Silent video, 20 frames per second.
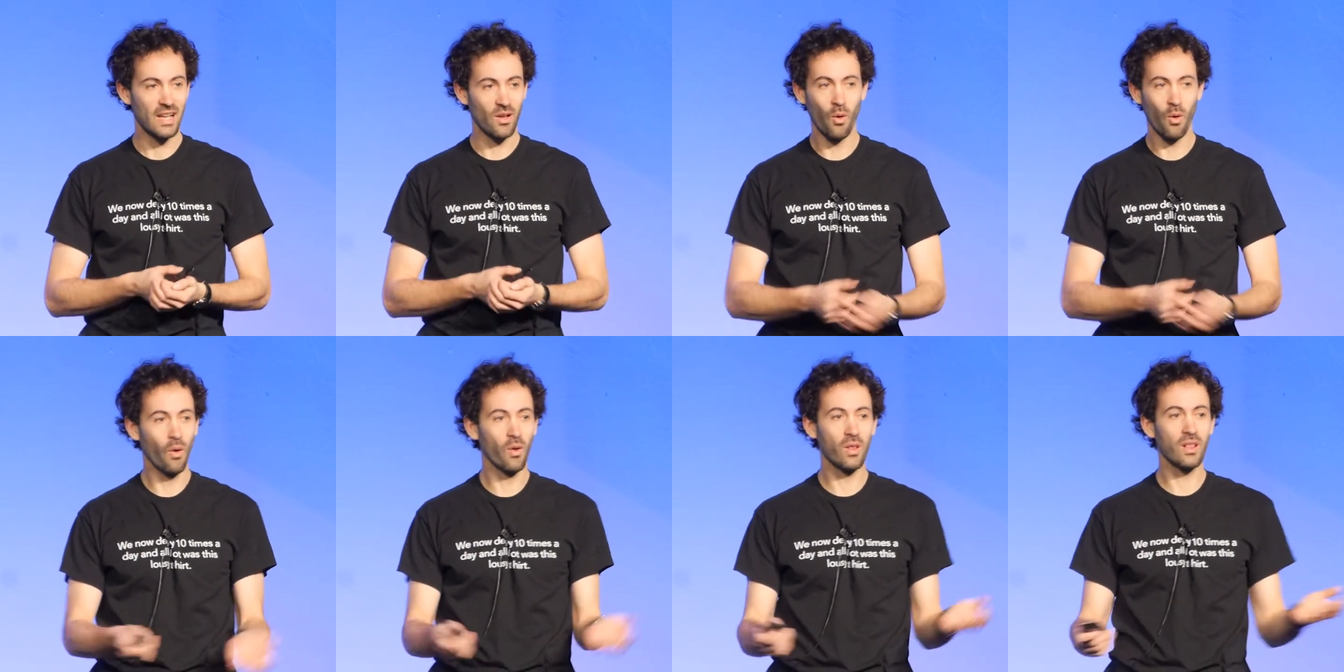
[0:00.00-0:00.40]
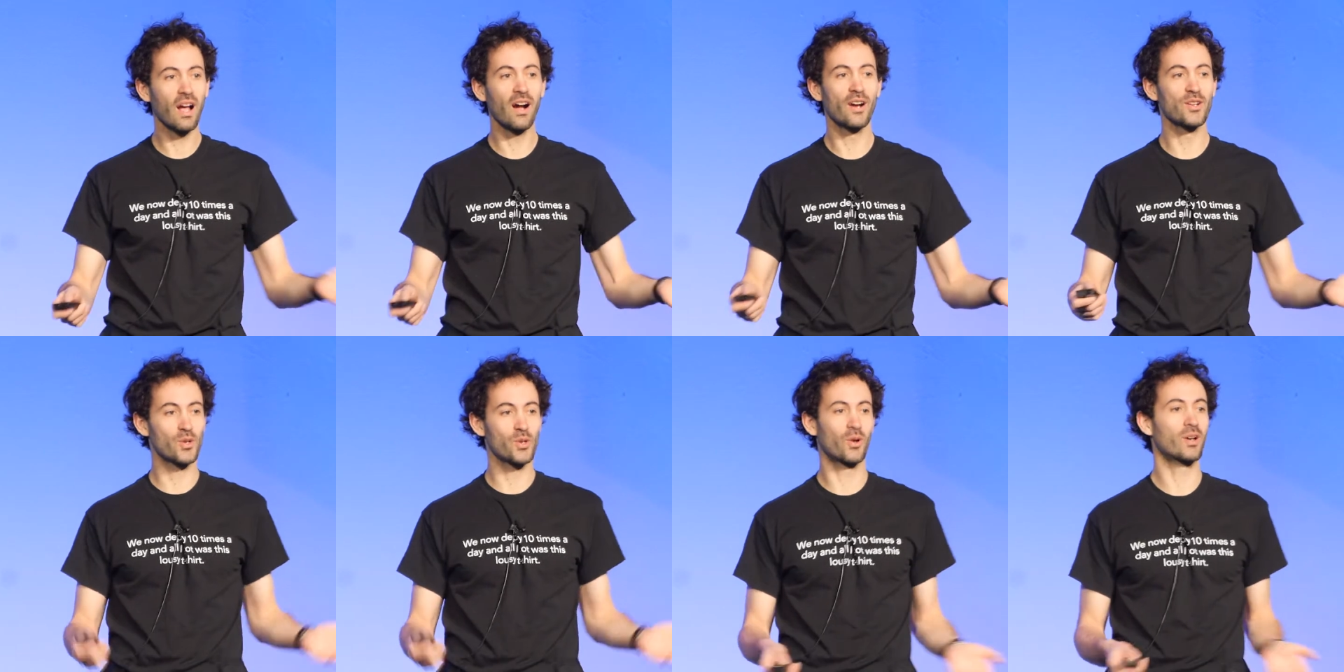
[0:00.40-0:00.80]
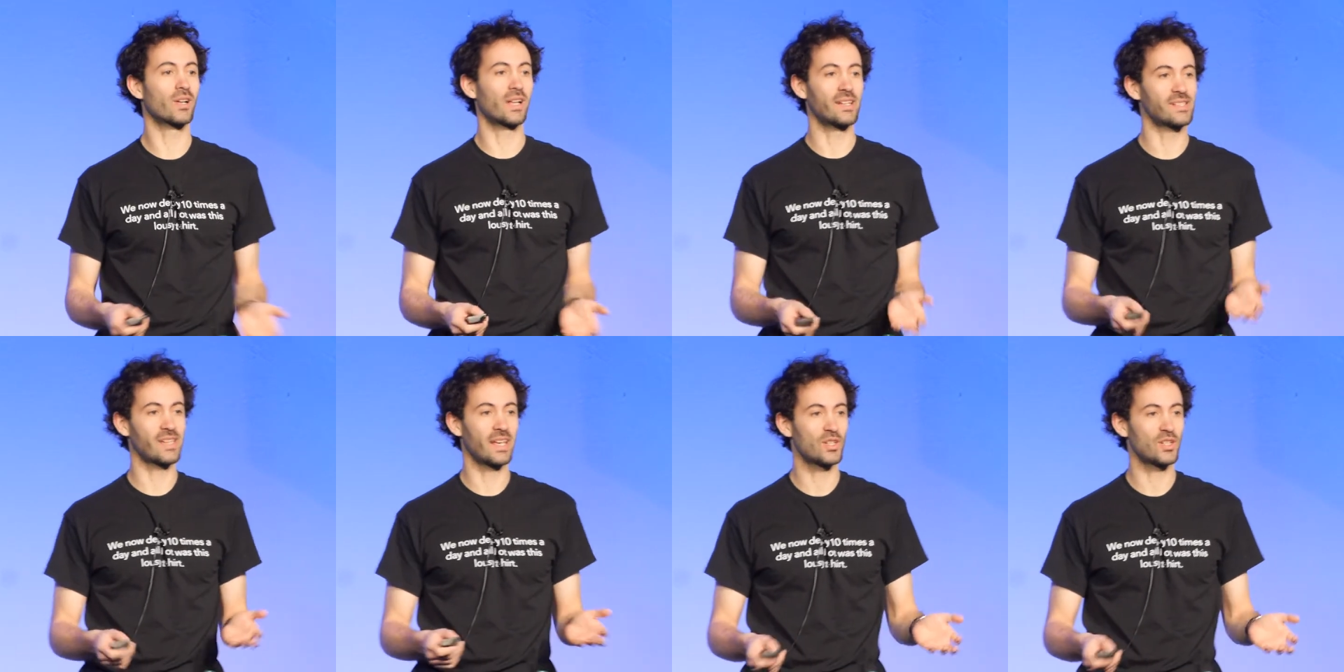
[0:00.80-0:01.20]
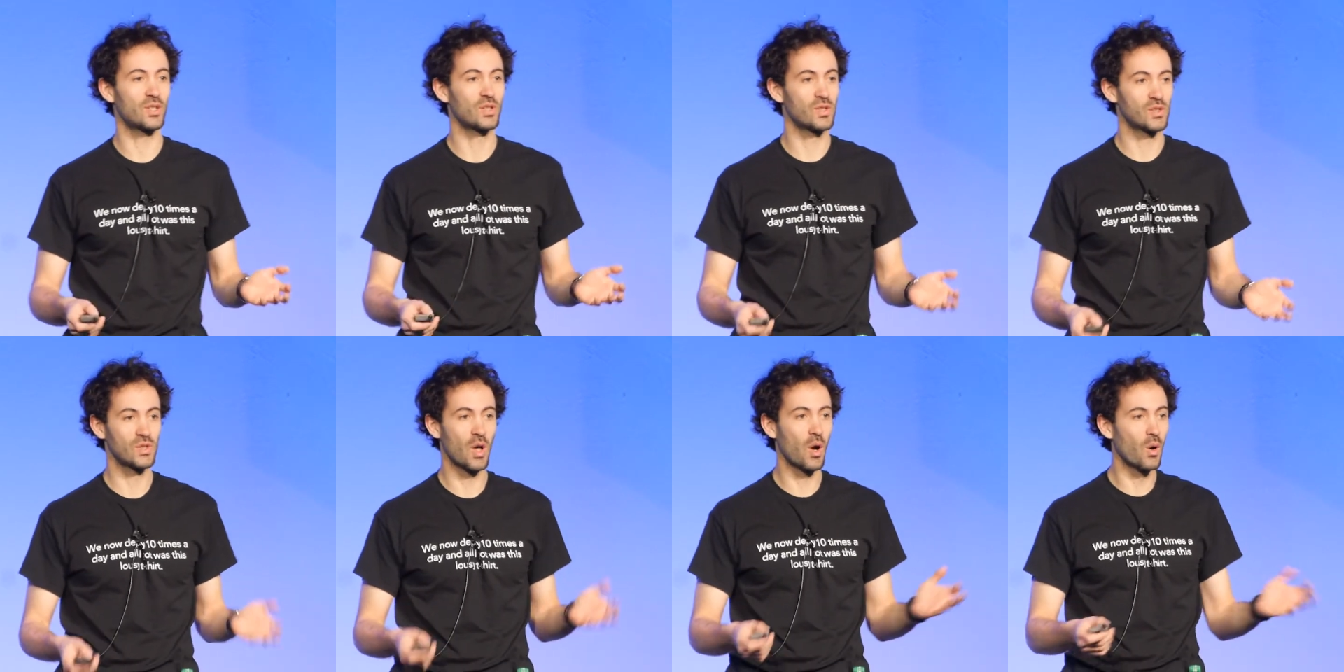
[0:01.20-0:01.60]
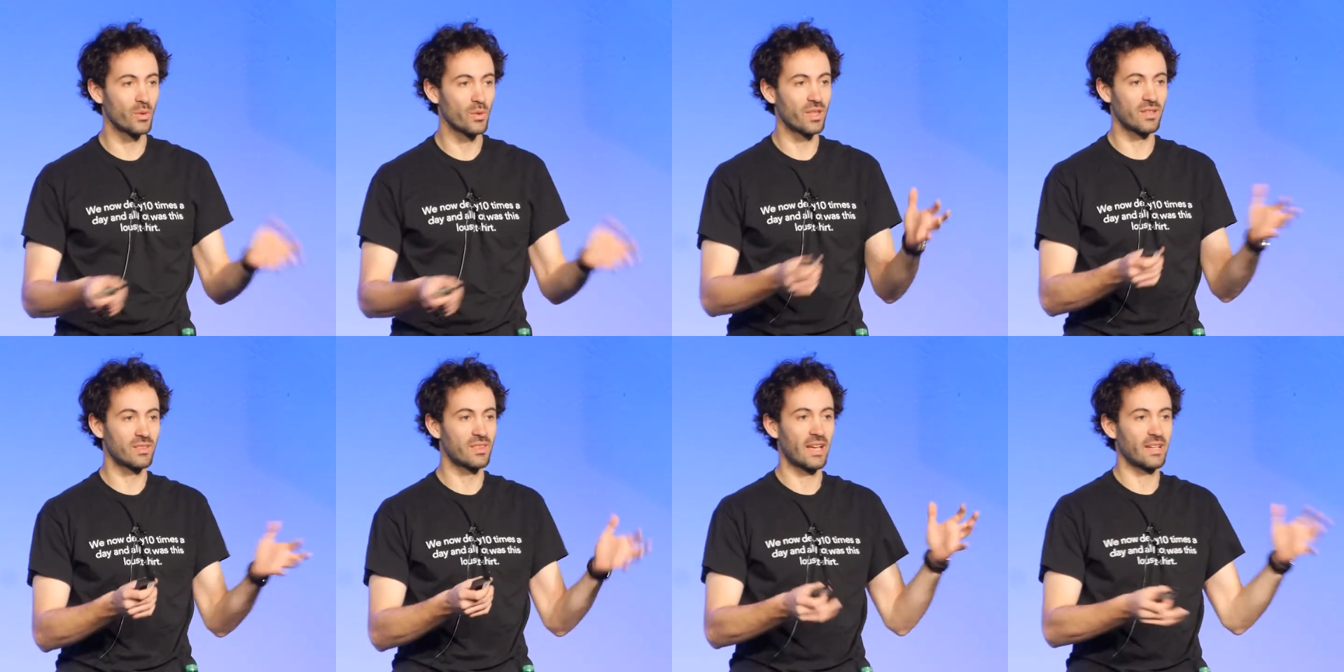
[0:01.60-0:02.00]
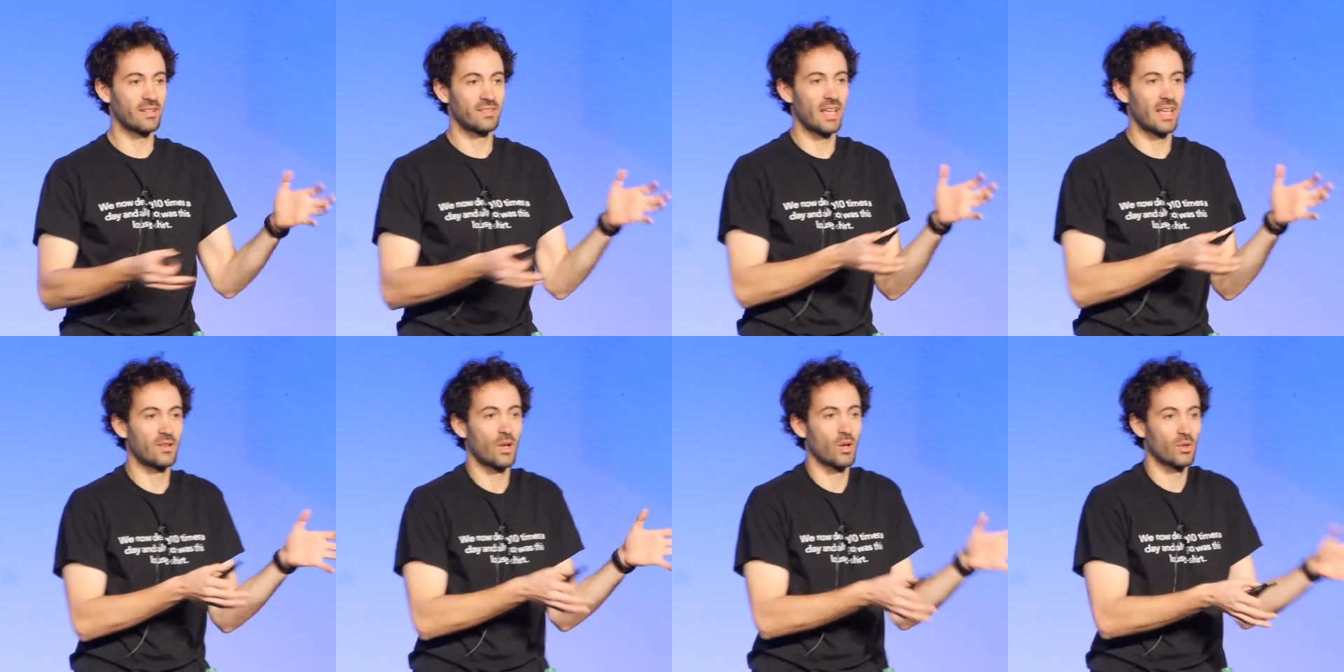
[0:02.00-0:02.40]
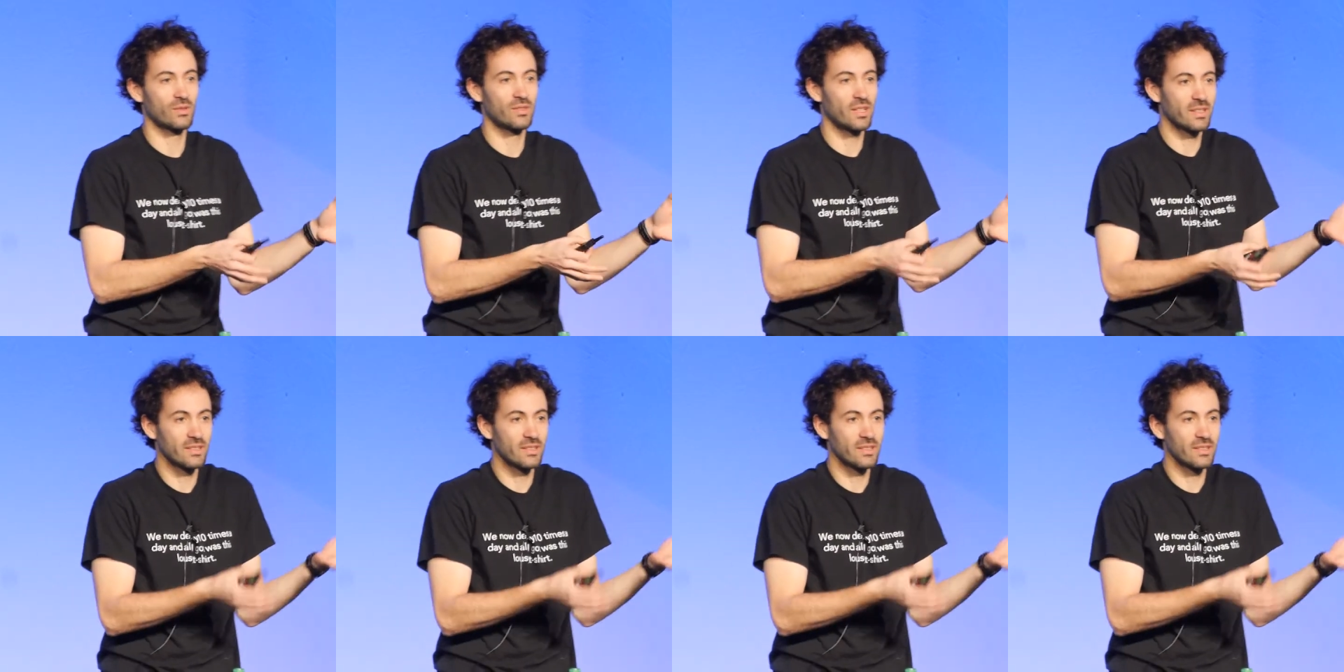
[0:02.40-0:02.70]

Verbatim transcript: all large organizations know that they, they're, not, they,